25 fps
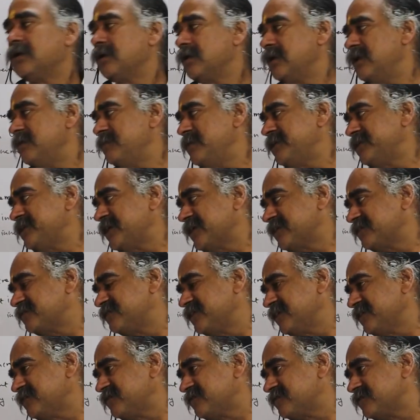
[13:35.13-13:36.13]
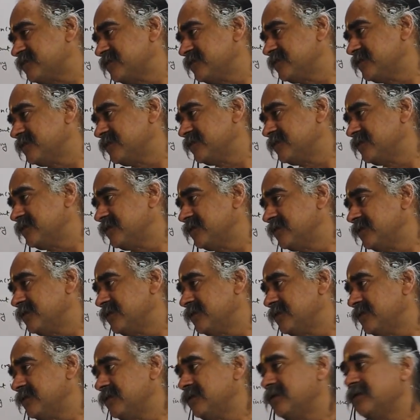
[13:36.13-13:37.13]
Limit exists,
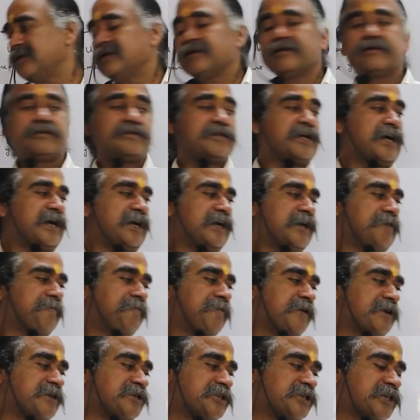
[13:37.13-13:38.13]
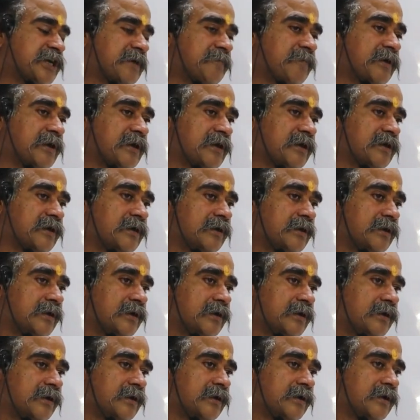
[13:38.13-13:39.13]
then differentiable.
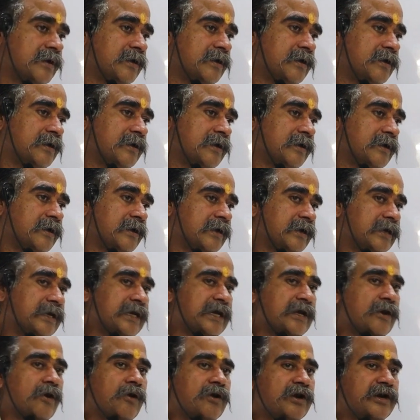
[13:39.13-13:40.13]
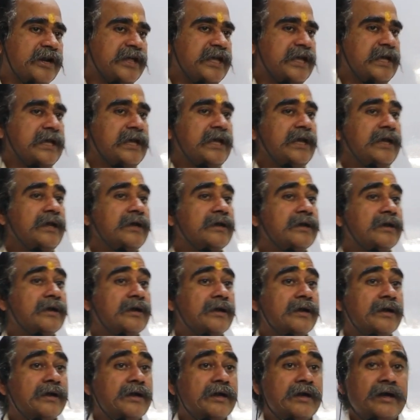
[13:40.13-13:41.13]
Here already
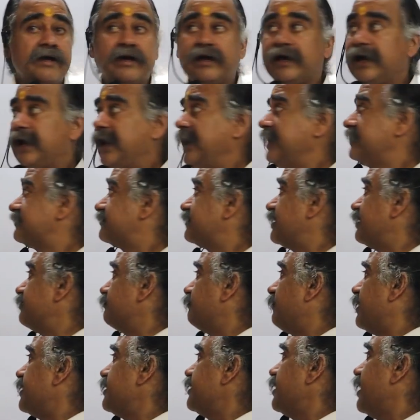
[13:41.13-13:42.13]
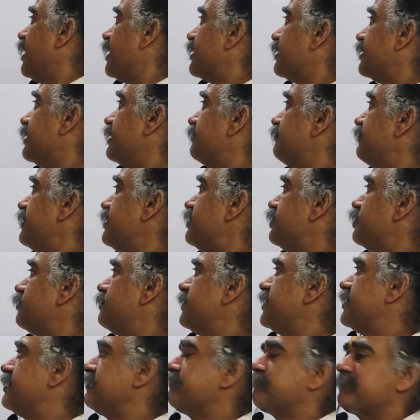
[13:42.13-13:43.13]
x and y are given to
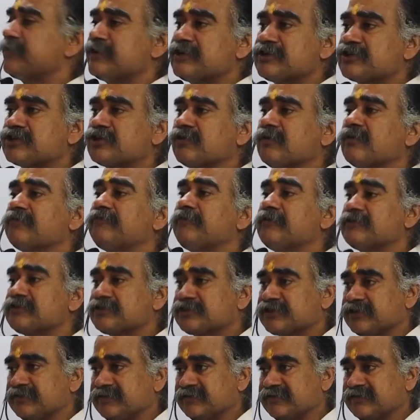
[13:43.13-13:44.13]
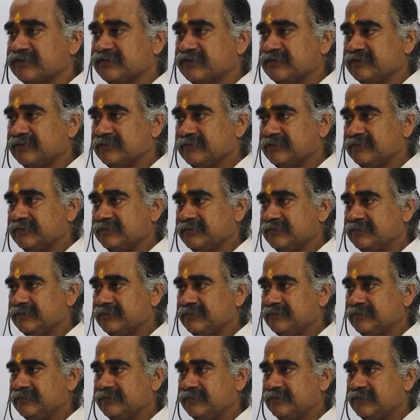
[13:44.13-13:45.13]
be differentiable functions.
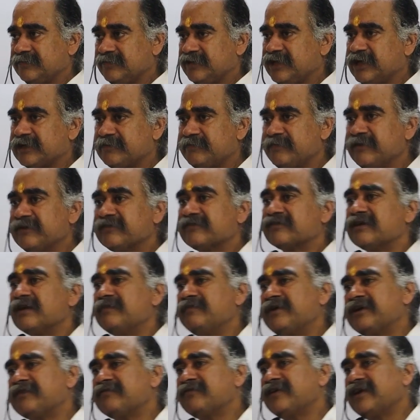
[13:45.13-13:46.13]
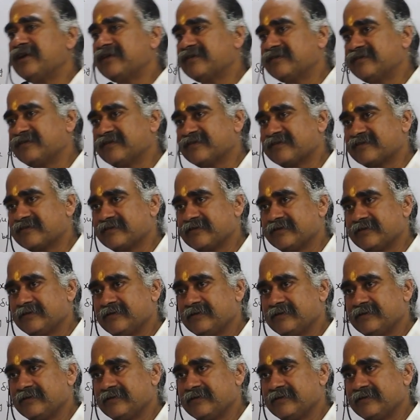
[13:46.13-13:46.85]
That means limit will exist.